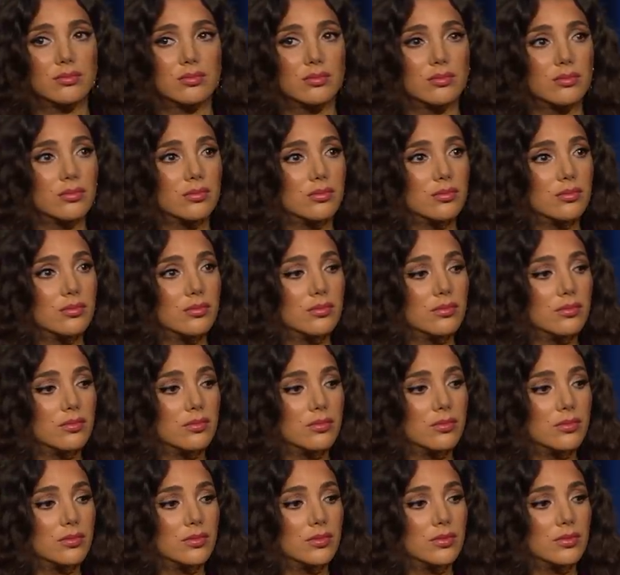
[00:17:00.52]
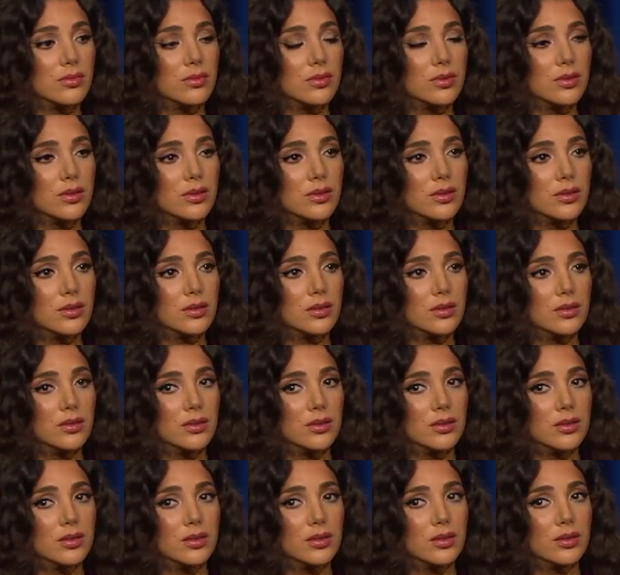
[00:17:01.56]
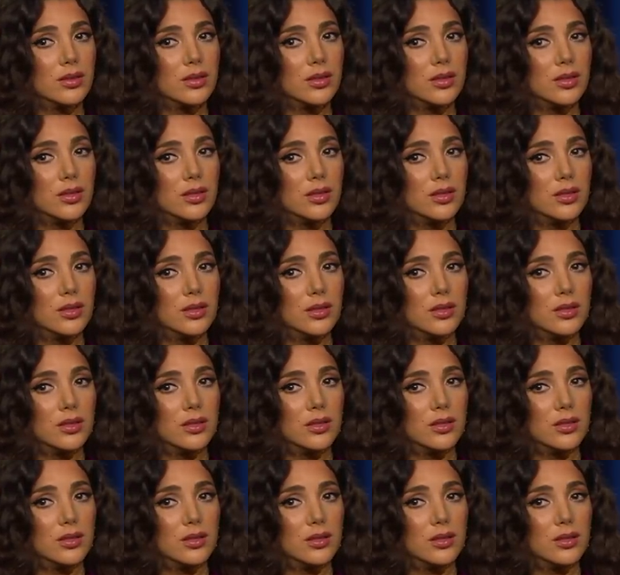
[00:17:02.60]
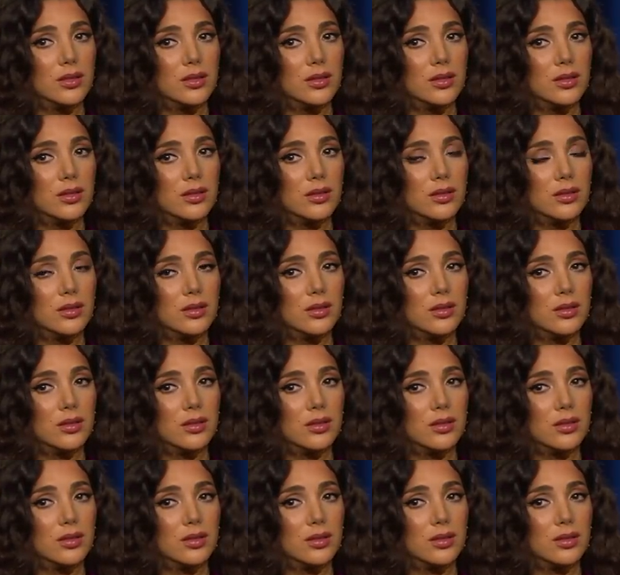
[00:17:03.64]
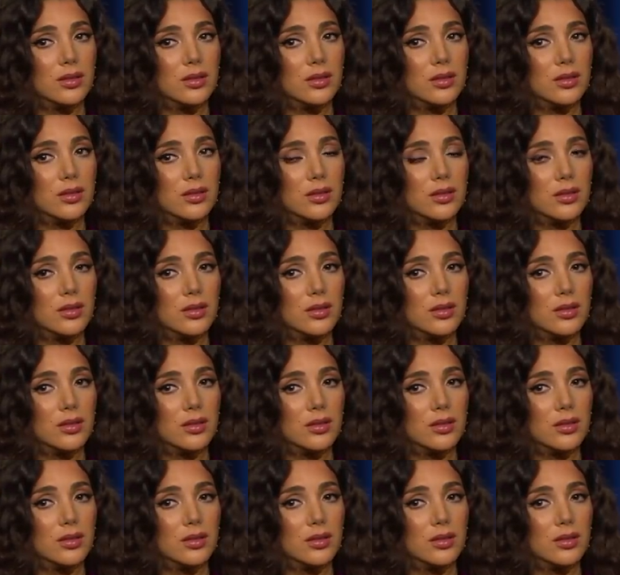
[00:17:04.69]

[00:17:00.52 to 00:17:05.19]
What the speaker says: The person shown says nothing.